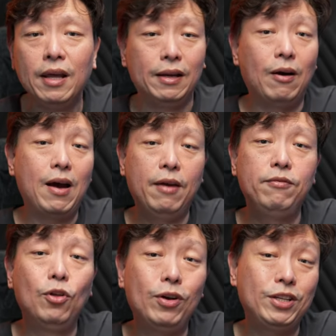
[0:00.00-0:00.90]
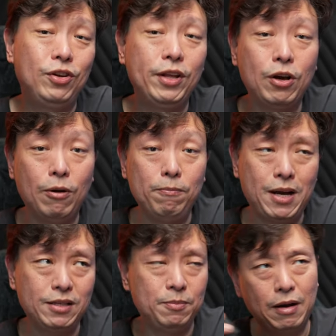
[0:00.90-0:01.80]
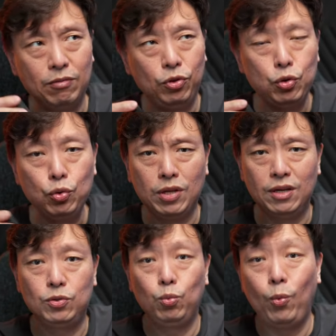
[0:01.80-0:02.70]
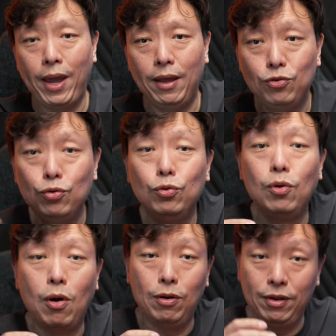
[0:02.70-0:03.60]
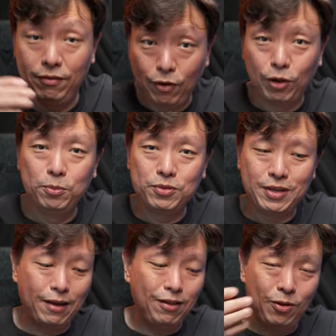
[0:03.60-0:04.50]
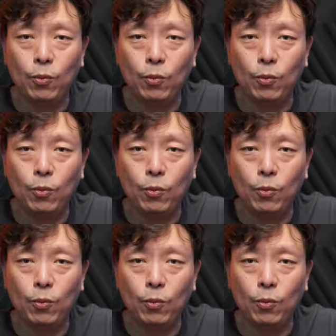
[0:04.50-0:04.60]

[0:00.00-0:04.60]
Now, I have not actually gone past about two-thirds way through on the volume scale